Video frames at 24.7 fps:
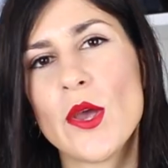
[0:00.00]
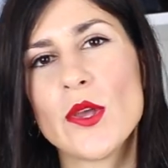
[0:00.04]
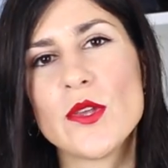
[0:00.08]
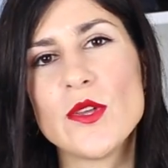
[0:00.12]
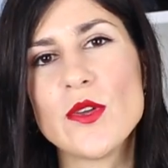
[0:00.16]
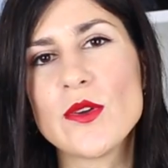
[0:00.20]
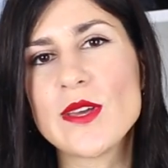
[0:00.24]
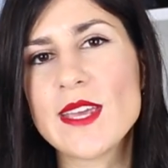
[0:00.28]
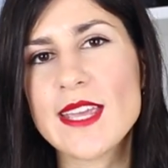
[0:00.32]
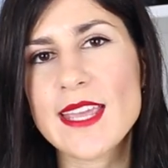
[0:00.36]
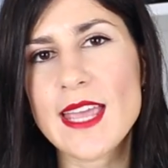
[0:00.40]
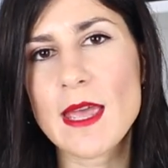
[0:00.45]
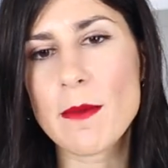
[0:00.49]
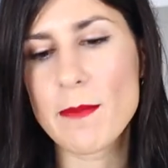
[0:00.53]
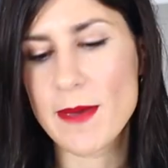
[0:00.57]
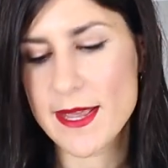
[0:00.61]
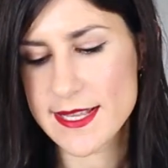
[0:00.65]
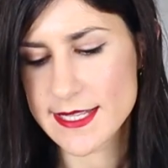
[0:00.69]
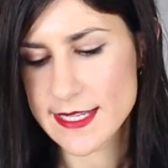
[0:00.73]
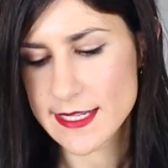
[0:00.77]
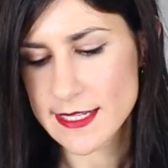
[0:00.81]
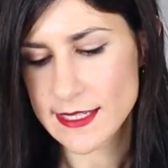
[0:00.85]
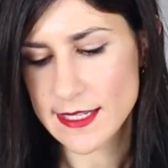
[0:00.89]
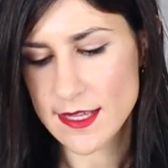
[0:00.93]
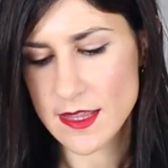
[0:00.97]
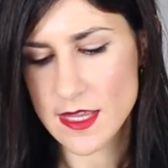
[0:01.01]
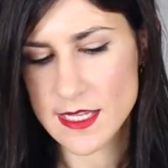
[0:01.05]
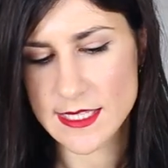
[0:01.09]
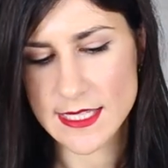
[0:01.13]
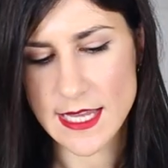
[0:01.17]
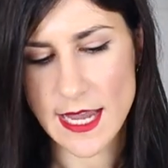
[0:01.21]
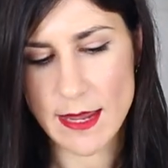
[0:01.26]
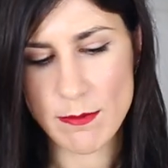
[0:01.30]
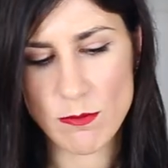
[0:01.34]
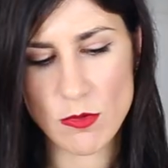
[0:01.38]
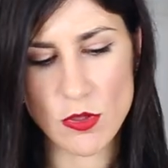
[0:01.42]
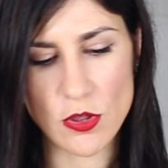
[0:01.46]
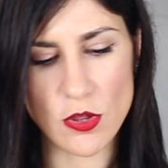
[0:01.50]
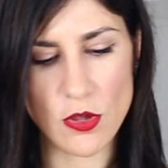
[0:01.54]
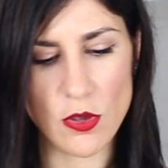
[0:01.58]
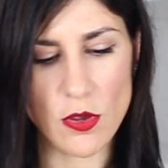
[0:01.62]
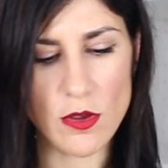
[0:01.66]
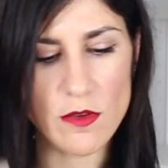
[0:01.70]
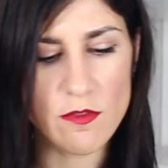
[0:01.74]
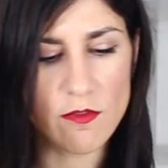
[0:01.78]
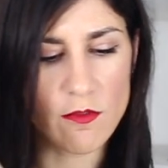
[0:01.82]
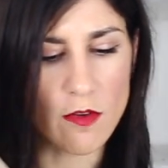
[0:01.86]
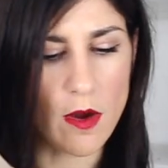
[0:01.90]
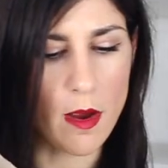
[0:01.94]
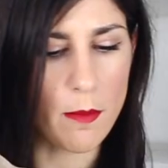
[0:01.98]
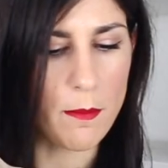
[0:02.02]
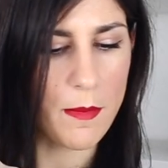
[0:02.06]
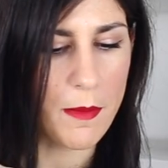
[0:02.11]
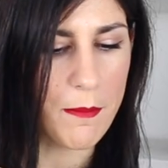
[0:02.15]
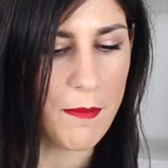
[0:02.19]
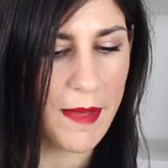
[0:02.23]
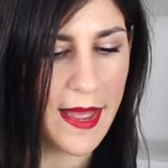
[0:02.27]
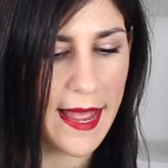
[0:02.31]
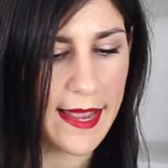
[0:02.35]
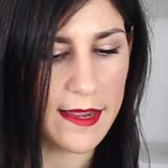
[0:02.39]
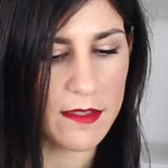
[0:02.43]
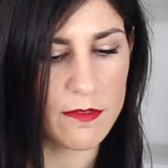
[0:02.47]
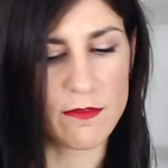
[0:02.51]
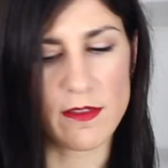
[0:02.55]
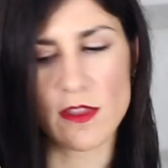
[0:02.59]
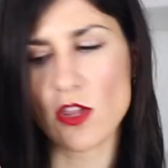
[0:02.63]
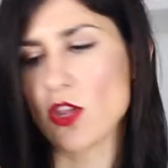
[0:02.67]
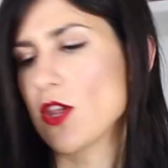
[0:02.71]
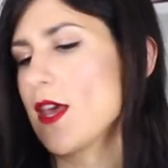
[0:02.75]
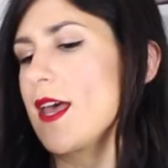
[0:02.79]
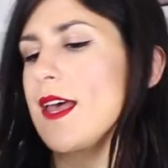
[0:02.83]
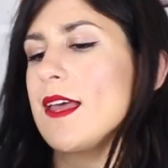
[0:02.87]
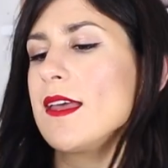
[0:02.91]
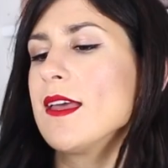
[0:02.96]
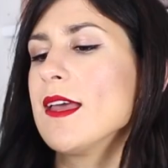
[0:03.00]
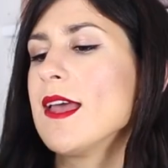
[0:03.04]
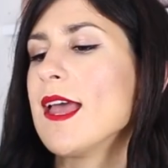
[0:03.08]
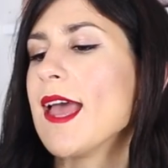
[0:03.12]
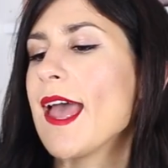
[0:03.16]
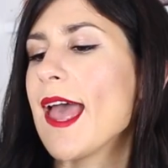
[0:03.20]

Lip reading: you can get basically the same shoe from Mark Fisher,